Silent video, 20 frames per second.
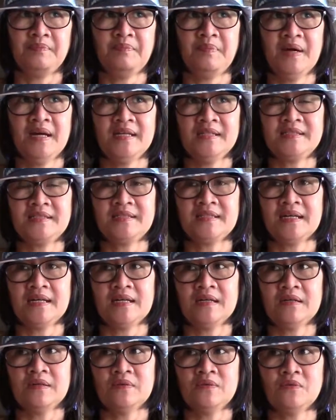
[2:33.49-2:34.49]
But
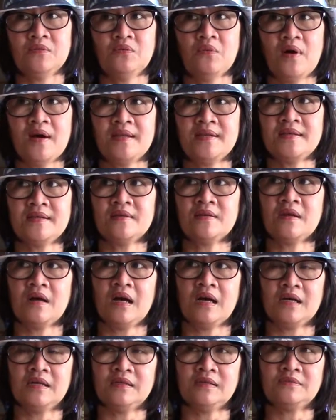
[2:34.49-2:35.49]
uh, one
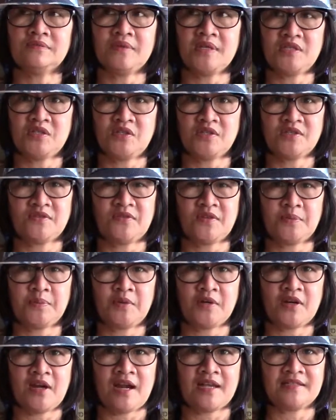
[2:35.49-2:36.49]
uh, reasons for
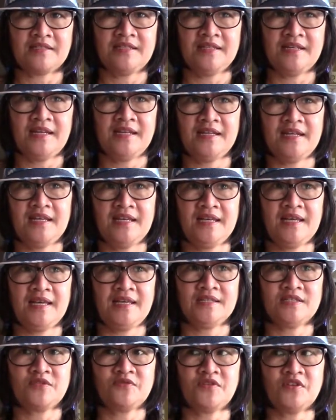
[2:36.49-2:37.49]
procrastinating
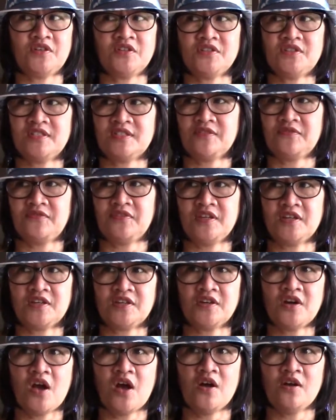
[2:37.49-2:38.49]
is first the
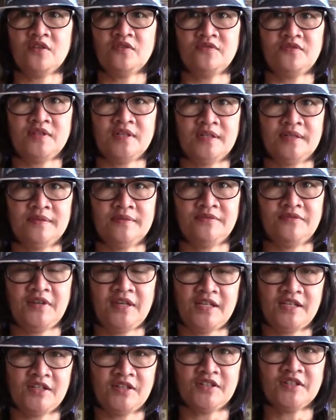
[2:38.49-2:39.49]
fear of uh,
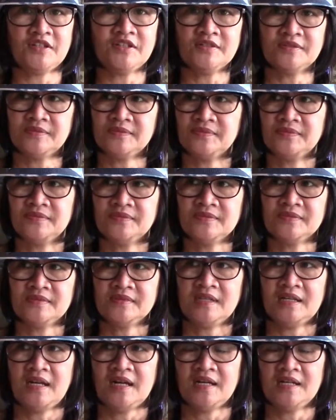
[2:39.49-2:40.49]
failure.
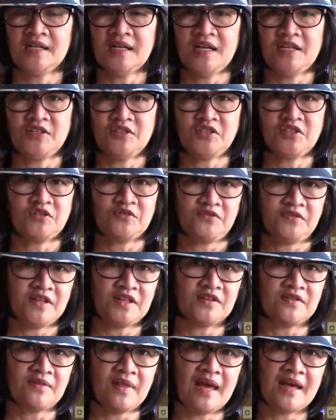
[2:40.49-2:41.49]
Uh, I used to
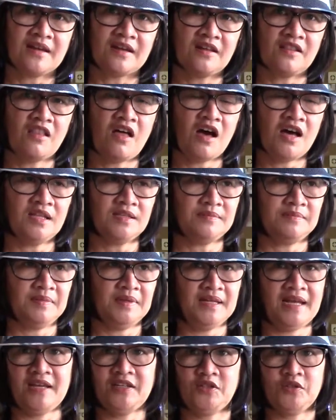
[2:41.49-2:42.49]
fear that a lot,
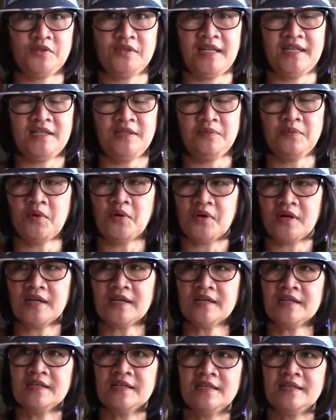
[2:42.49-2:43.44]
but I don't anymore.